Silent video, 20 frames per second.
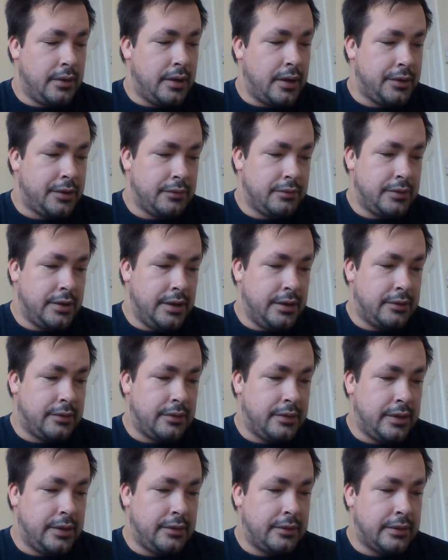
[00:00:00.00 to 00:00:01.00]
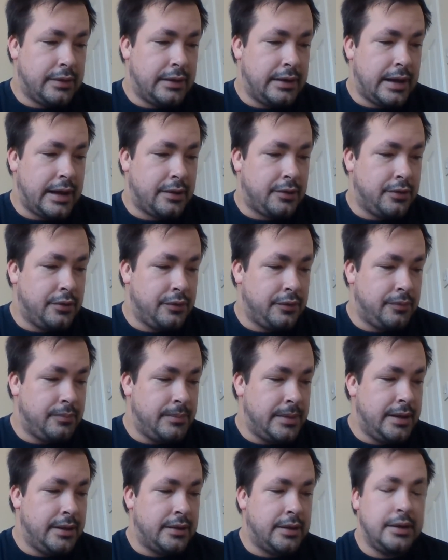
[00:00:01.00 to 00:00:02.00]
Another reason is lack of
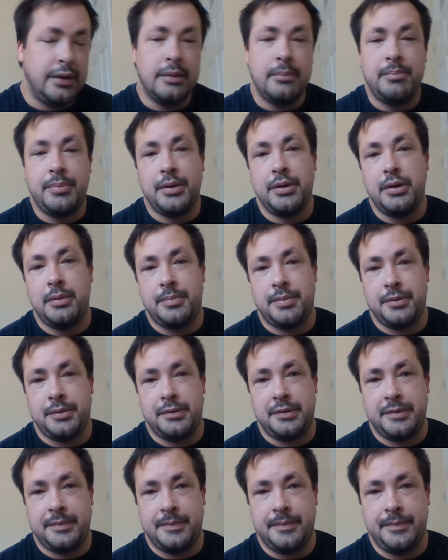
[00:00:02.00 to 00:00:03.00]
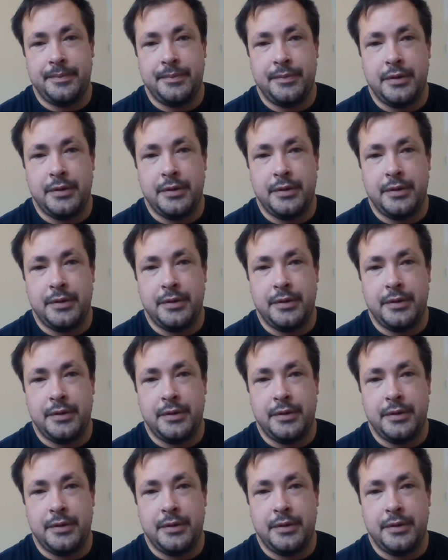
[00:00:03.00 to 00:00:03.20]
meaning and purpose.